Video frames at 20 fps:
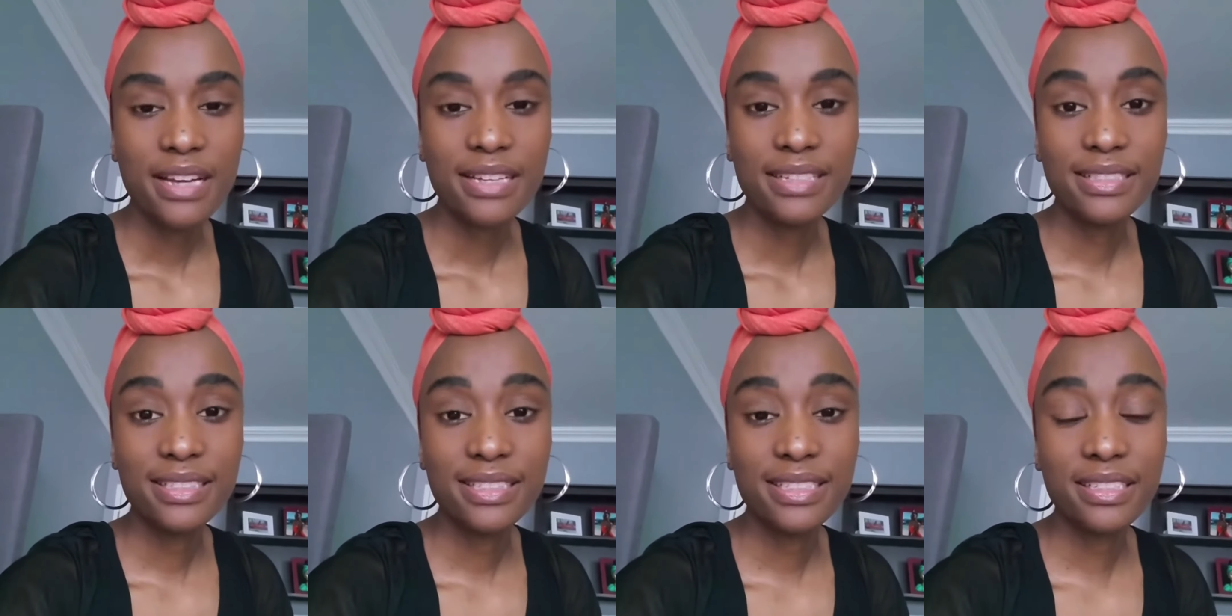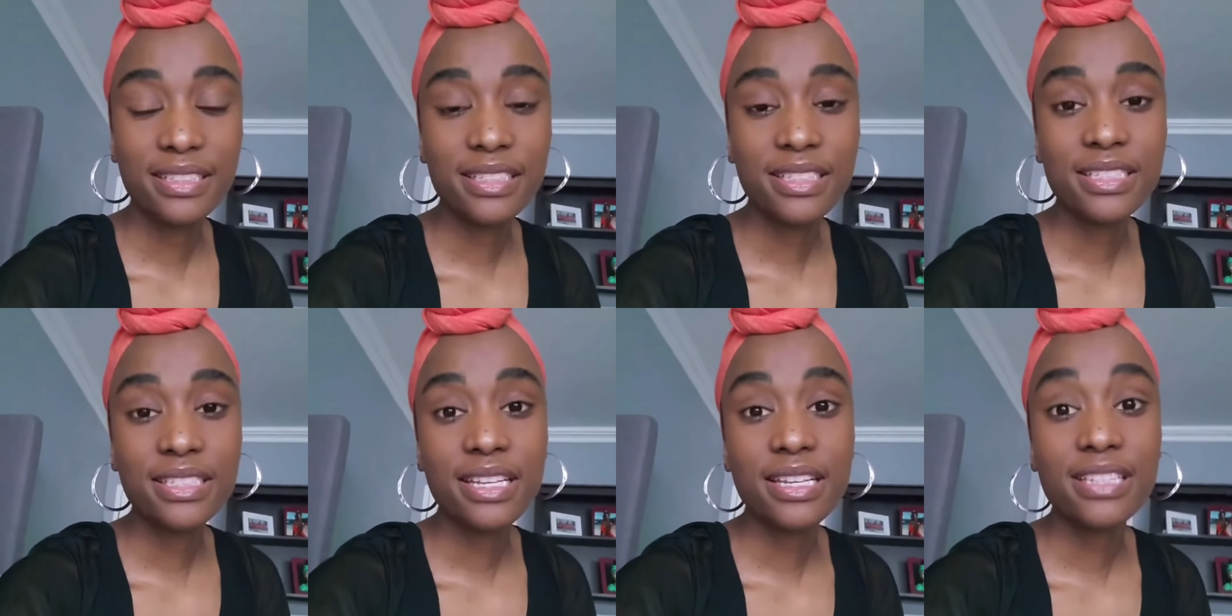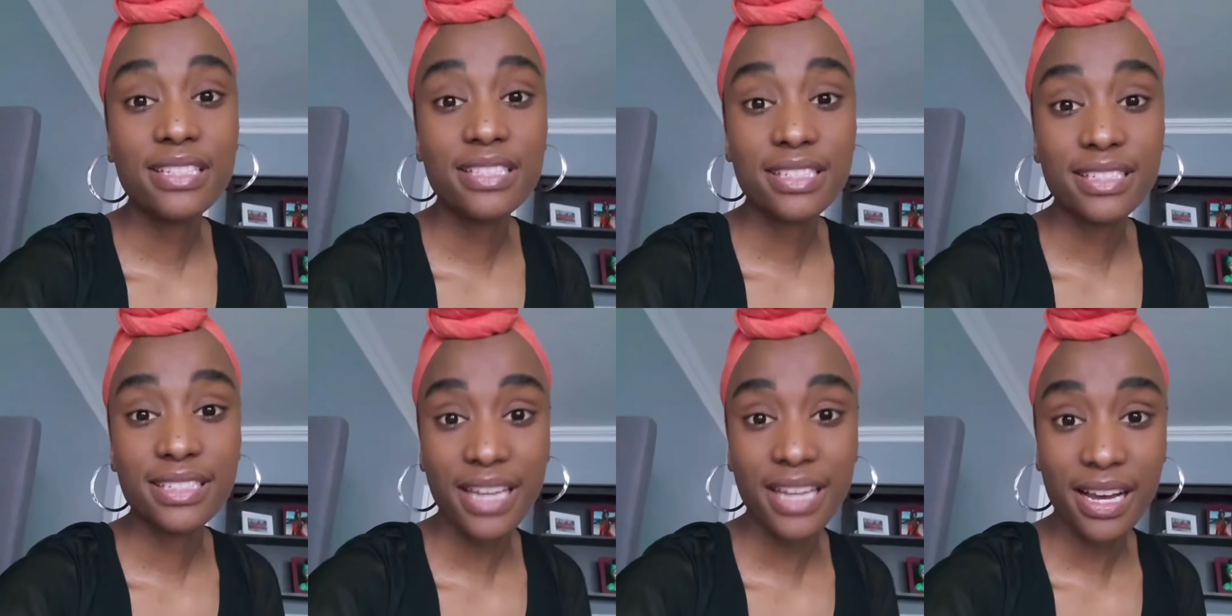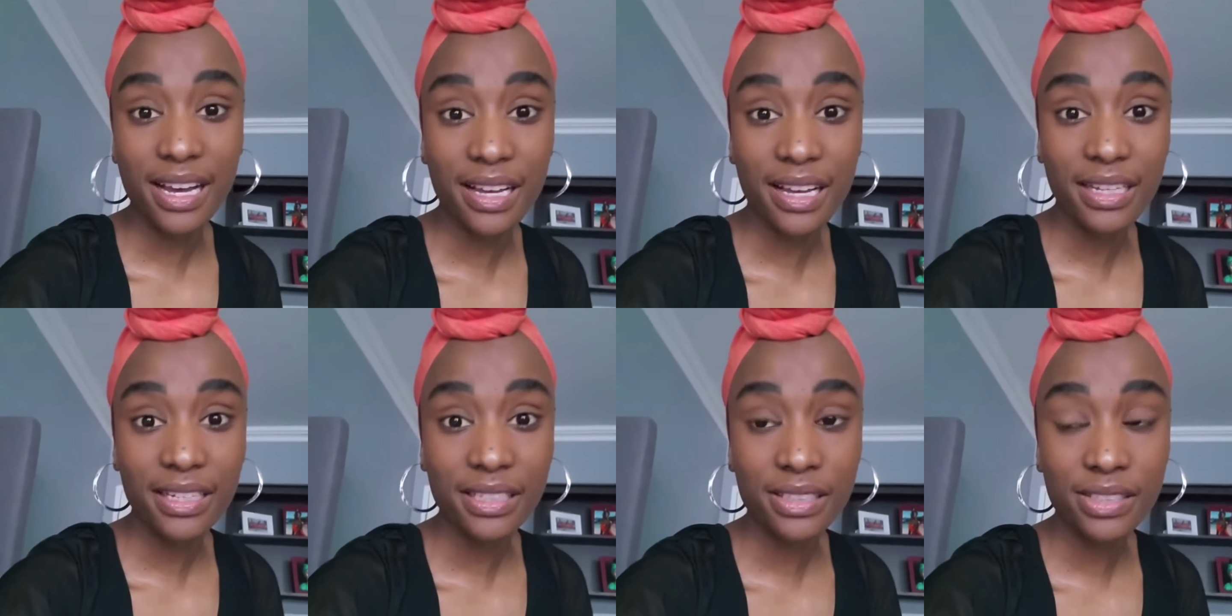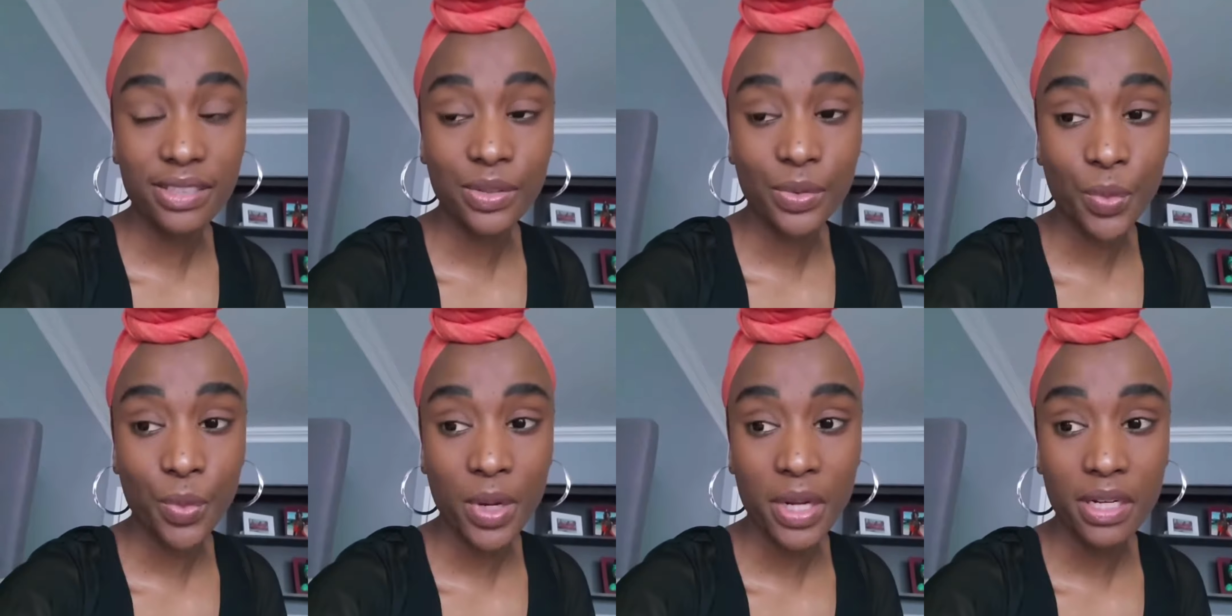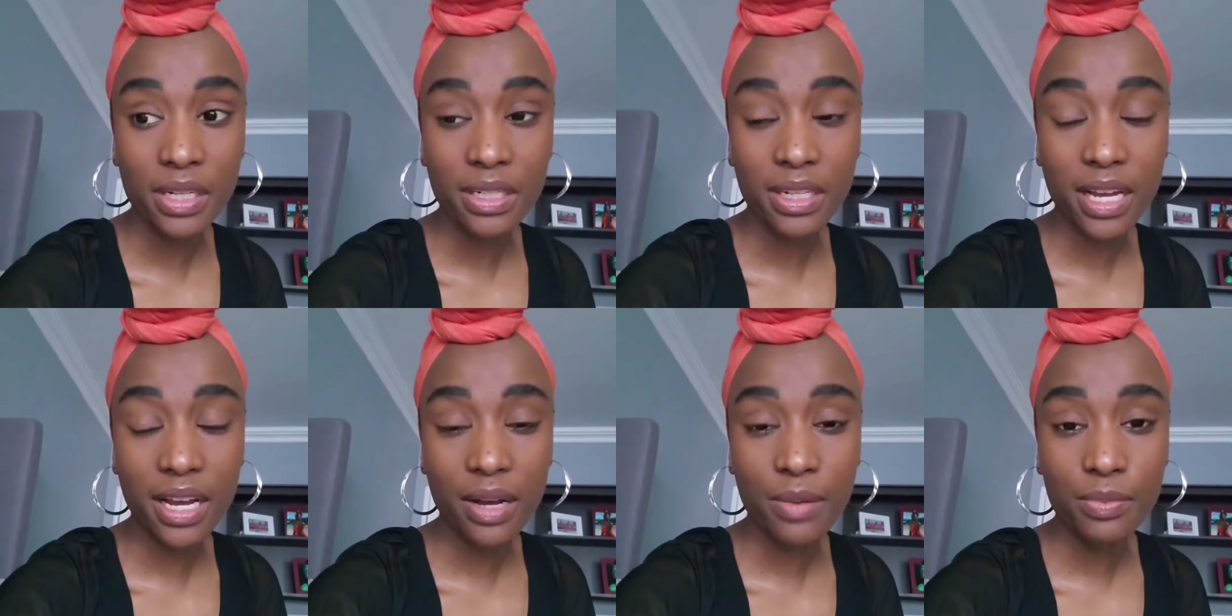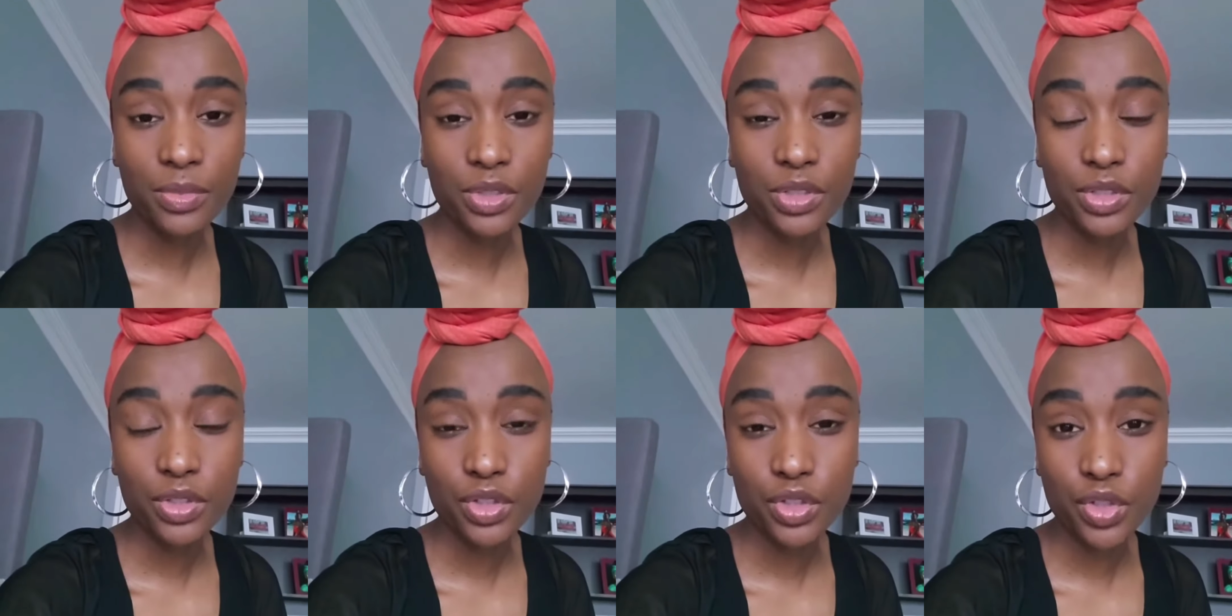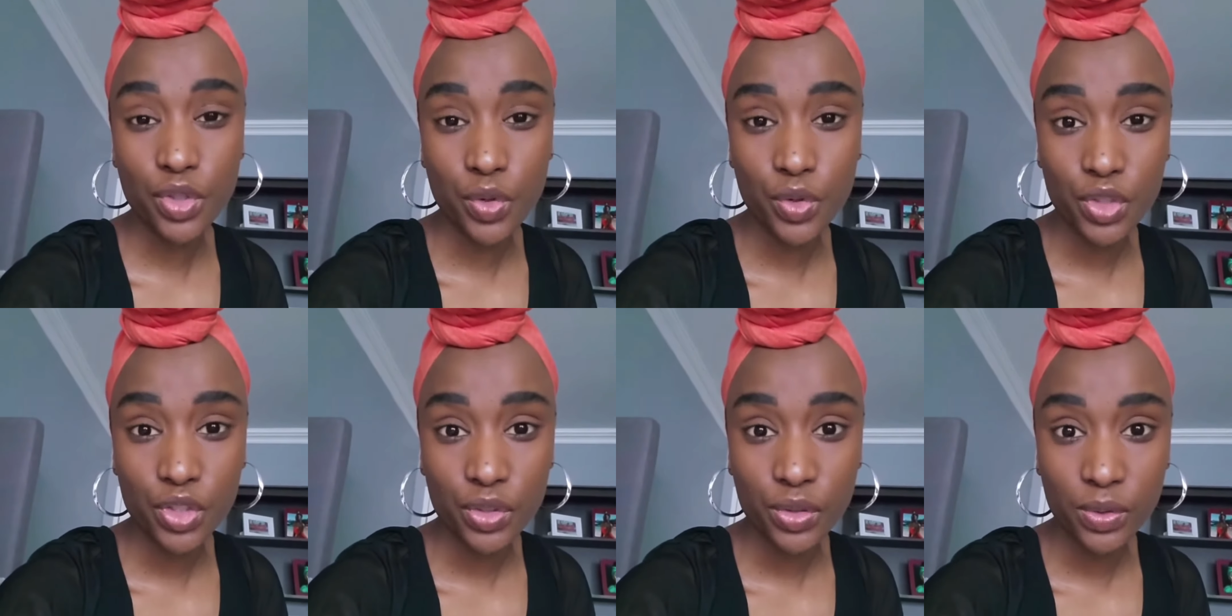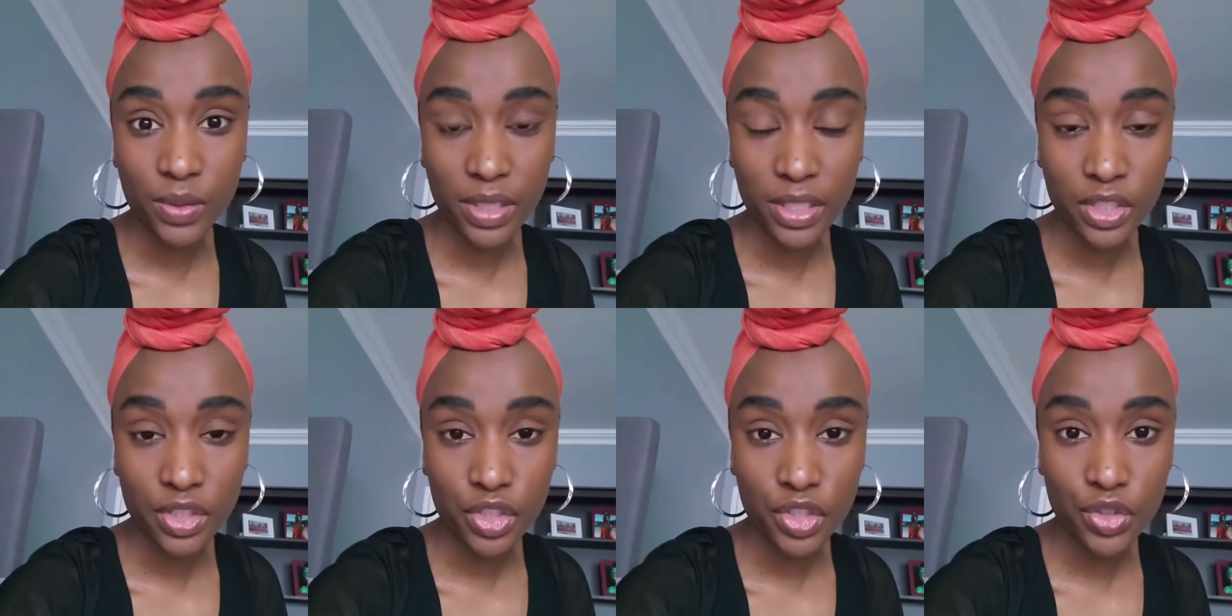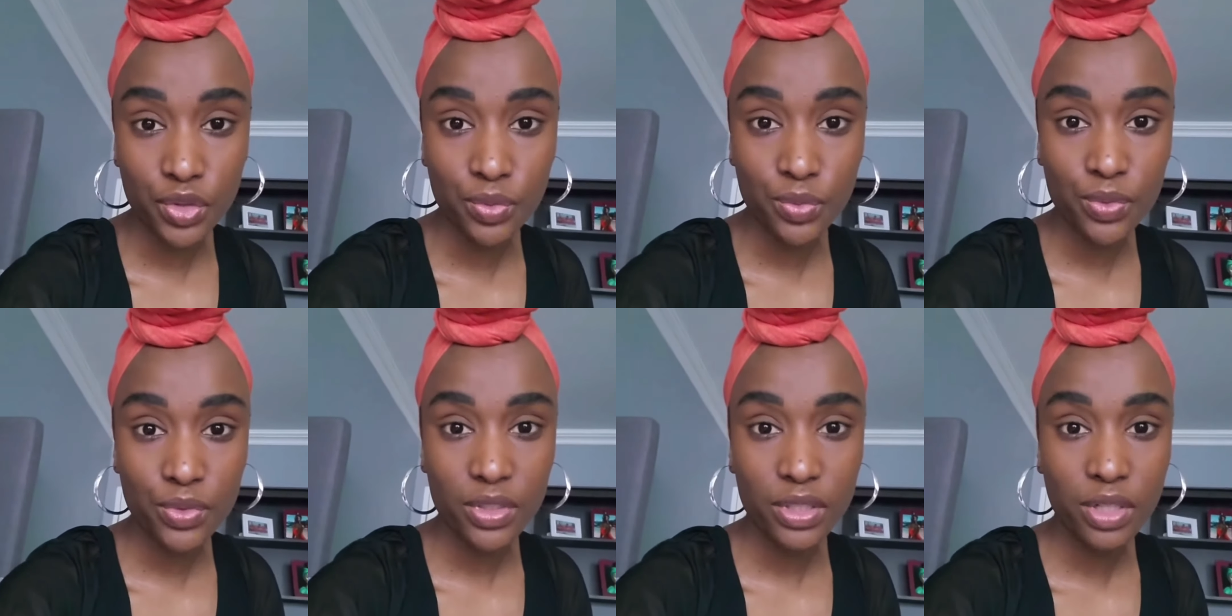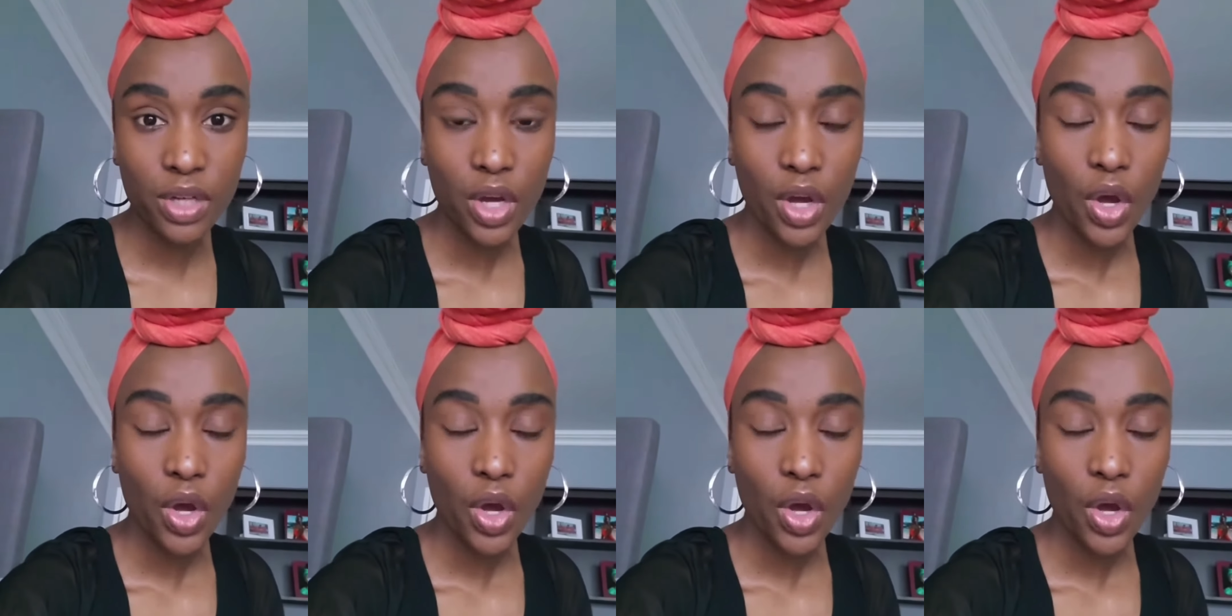desensitized when it comes to social issues.